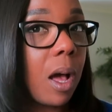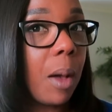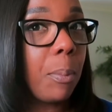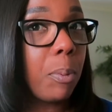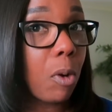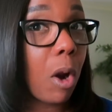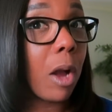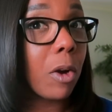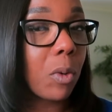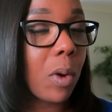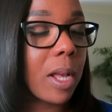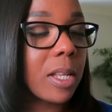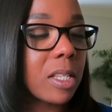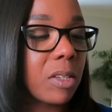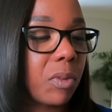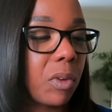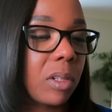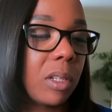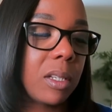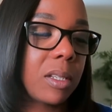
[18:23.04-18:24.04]
progress
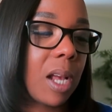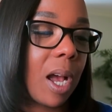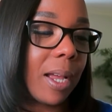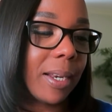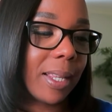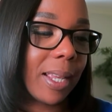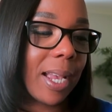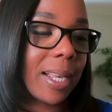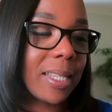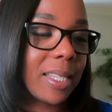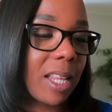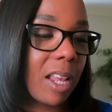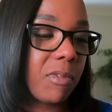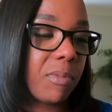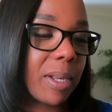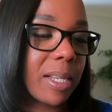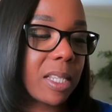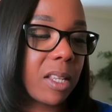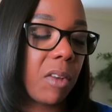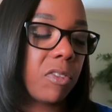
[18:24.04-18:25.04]
for LaTanya. I saved
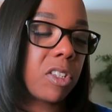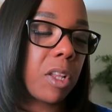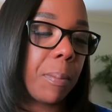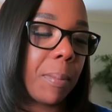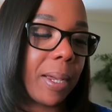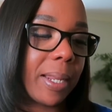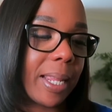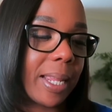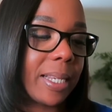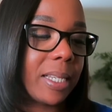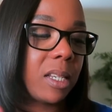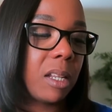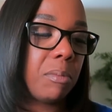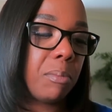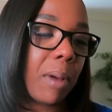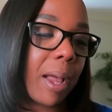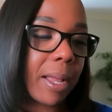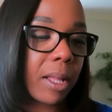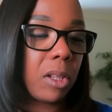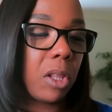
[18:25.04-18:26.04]
myself some money,
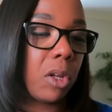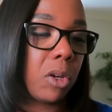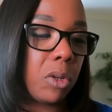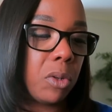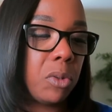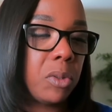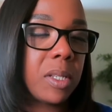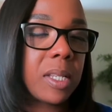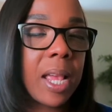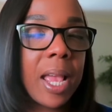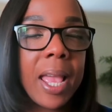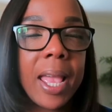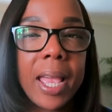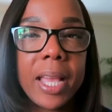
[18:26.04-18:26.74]
didn't buy clothes,